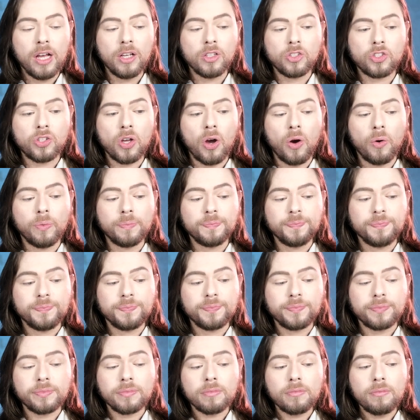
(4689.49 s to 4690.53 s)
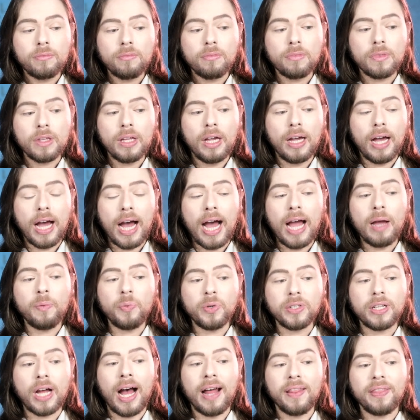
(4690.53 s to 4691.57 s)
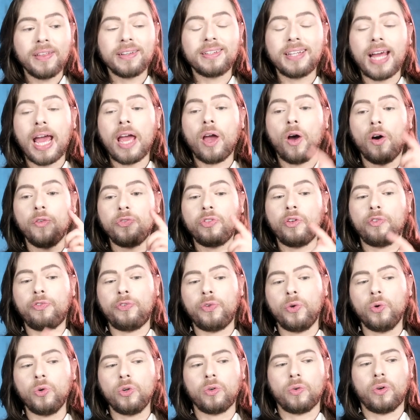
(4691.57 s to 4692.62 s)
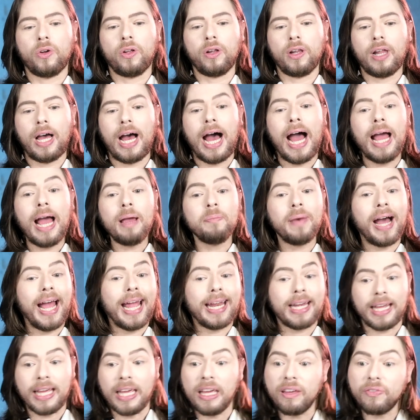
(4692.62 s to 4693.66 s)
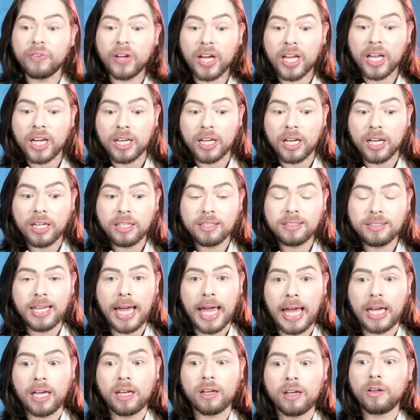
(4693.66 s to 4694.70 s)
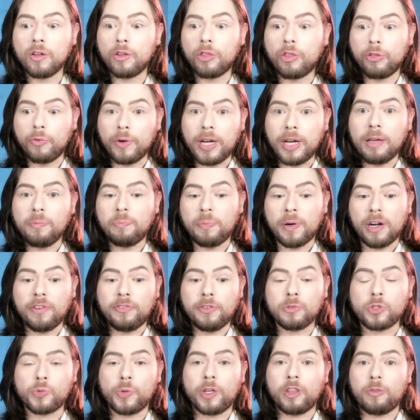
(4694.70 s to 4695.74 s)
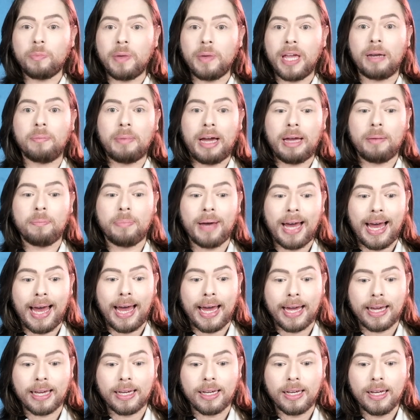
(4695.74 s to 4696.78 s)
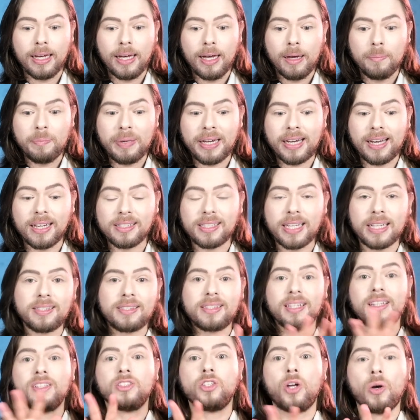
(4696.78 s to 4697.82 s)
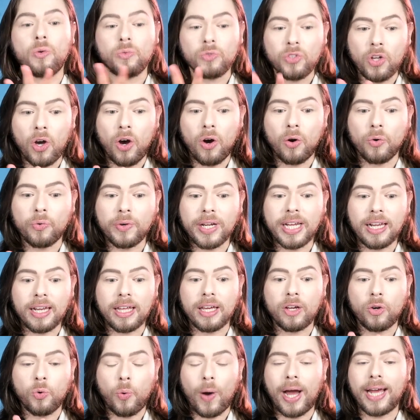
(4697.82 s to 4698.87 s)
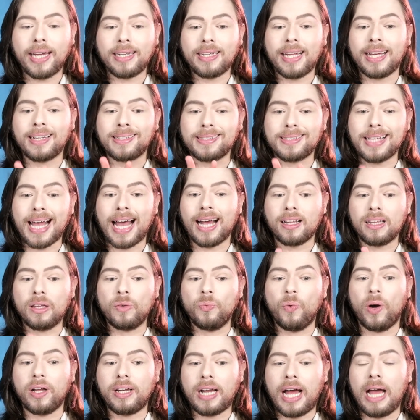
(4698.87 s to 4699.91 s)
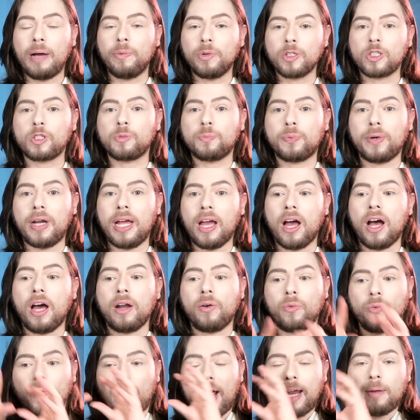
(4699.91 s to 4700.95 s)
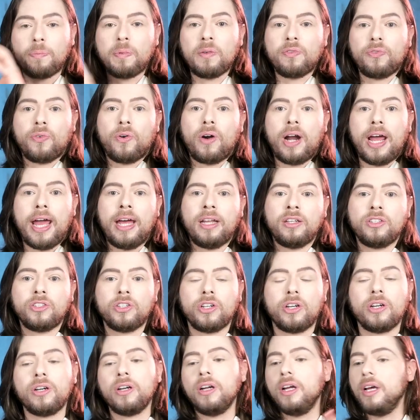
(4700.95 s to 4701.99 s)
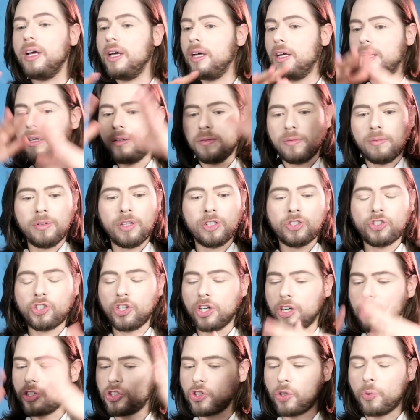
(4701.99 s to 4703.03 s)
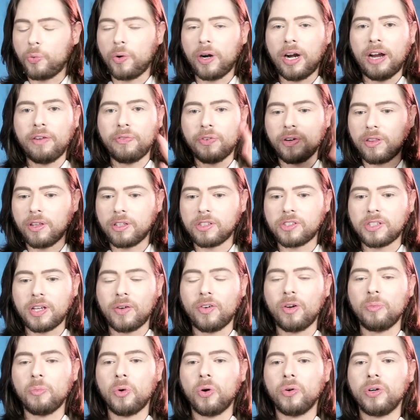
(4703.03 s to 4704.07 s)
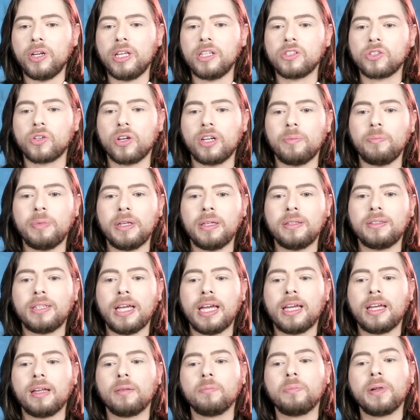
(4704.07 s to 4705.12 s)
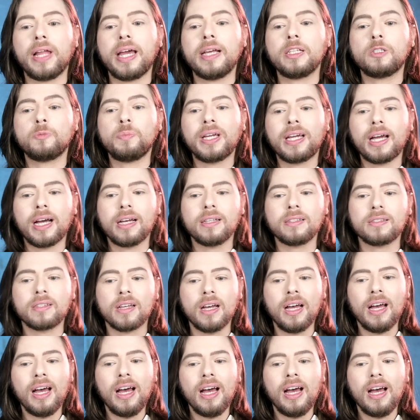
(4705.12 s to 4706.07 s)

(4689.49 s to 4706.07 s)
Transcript: So I would, on the day of the funeral, I might even take 3 perfumes with me in my bag, because I still don't know really quite exactly what I will spray on right before I enter the church or wherever the ceremony is going to be taking place, because